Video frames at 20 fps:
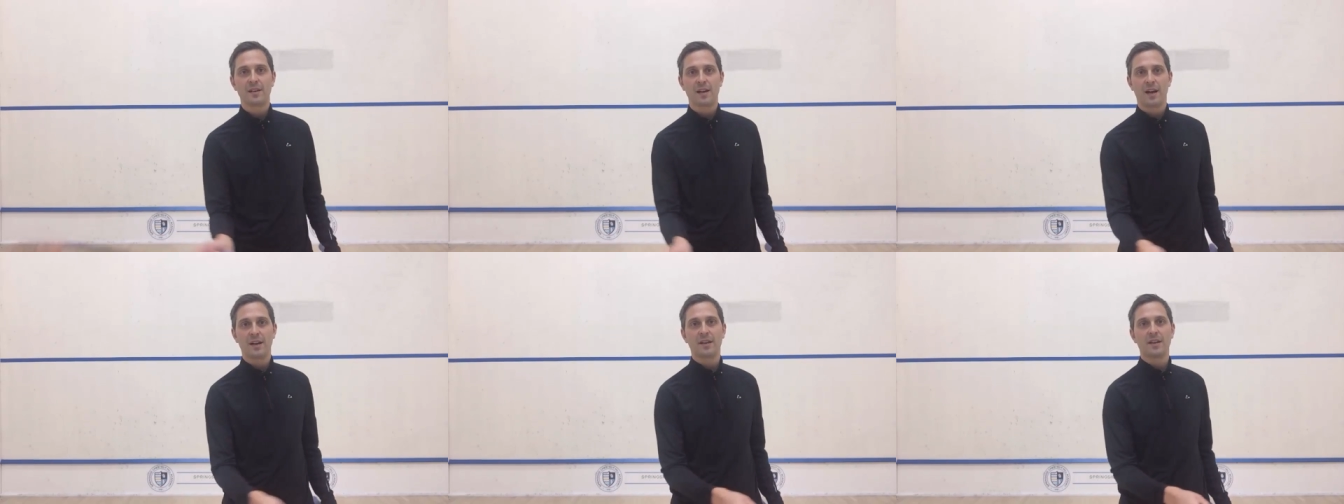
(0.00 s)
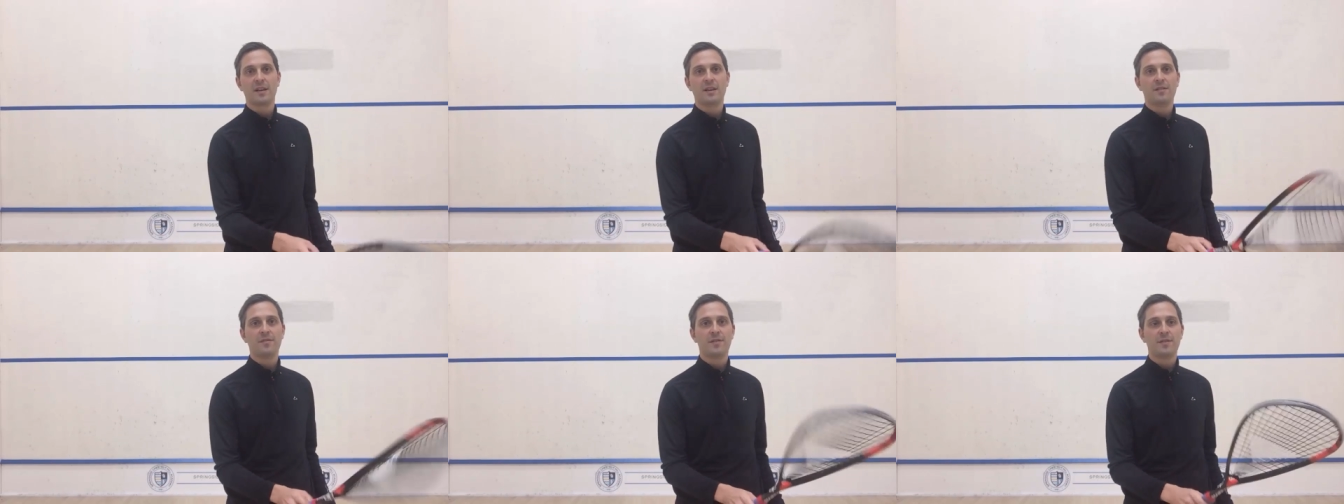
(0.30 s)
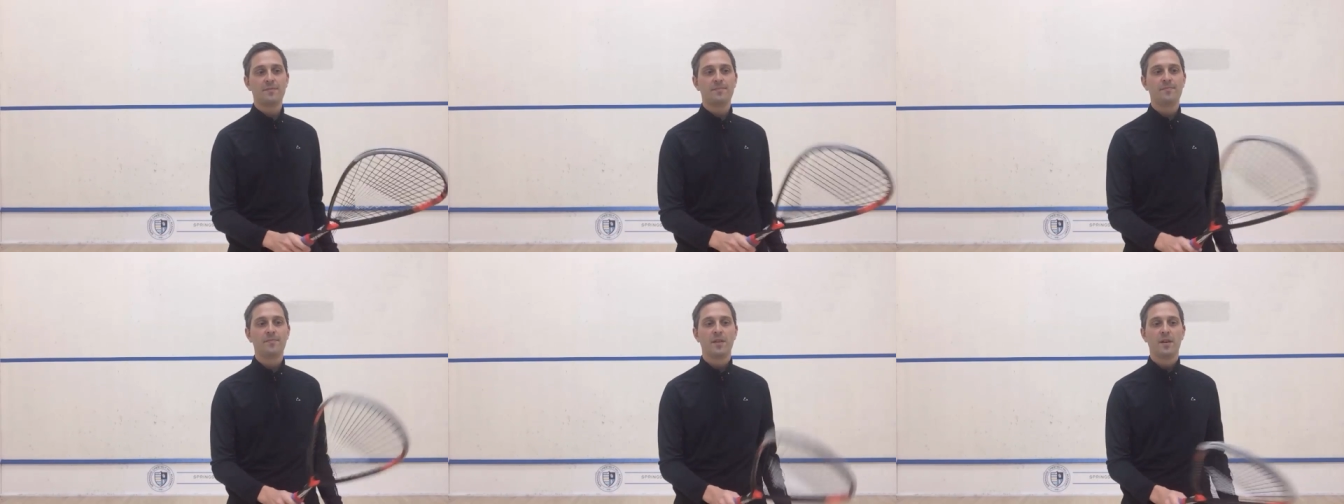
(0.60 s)
kind of
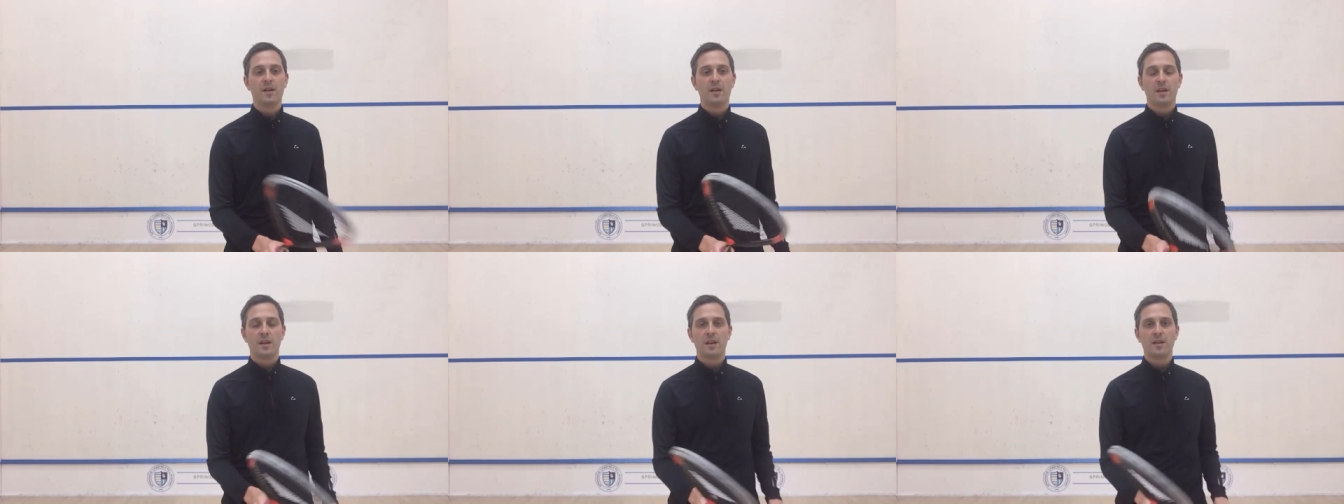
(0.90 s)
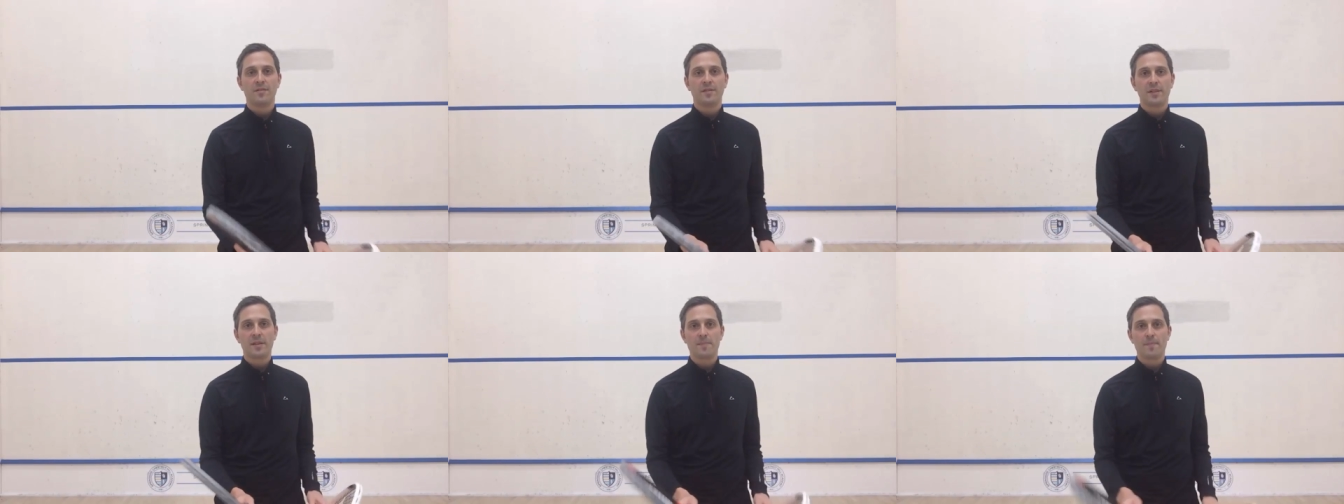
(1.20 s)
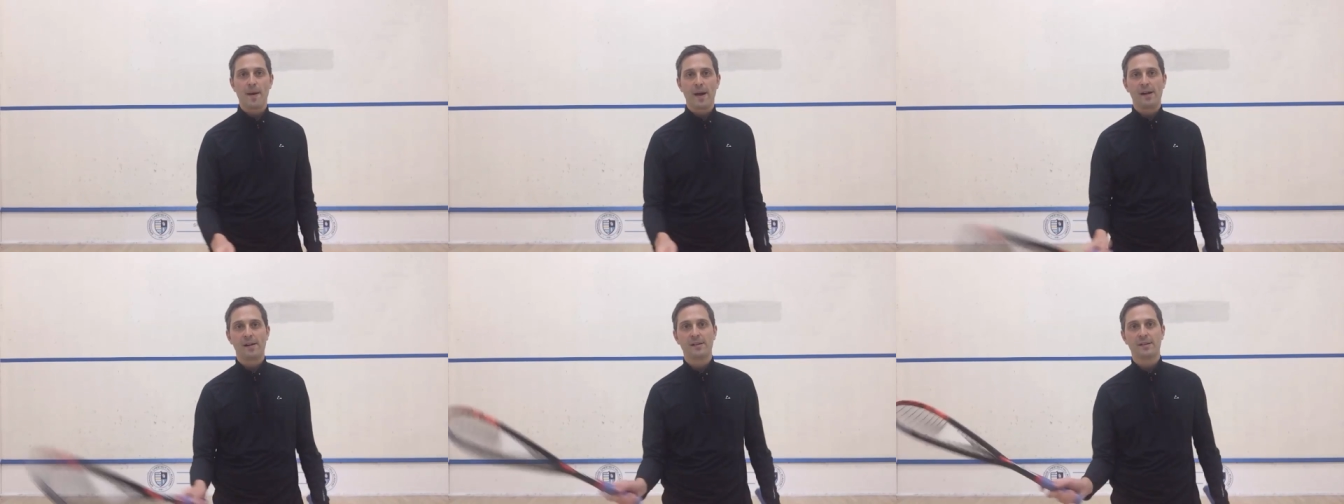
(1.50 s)
evenly
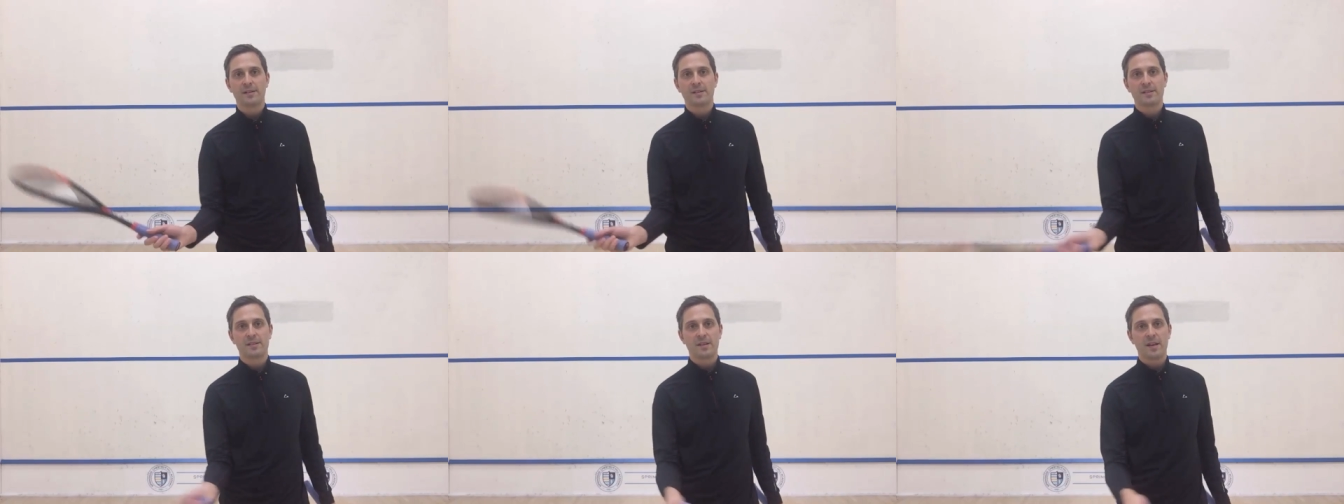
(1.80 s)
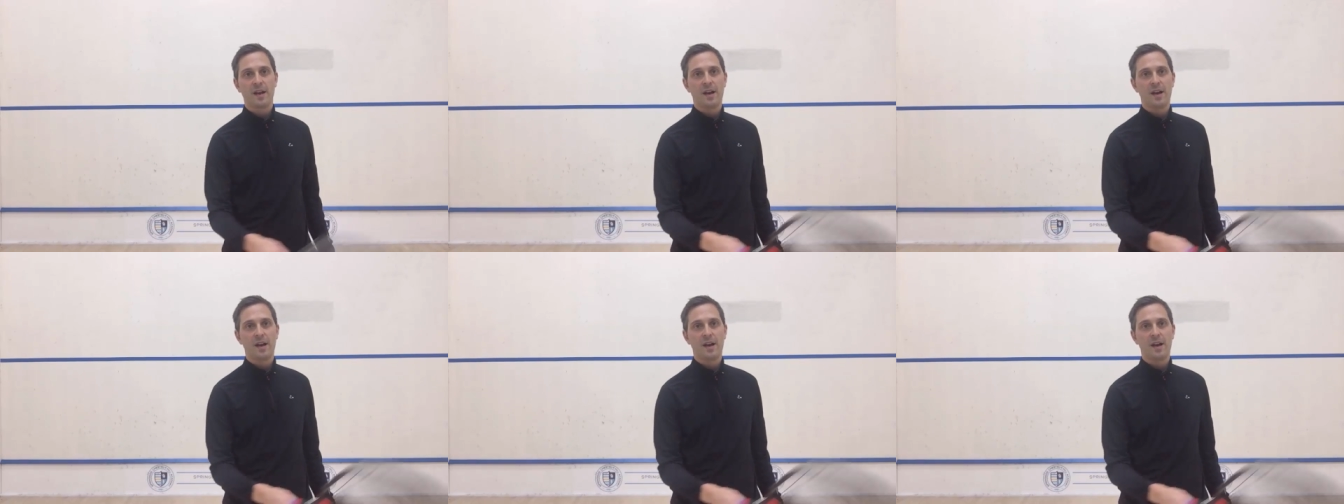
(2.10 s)
balanced.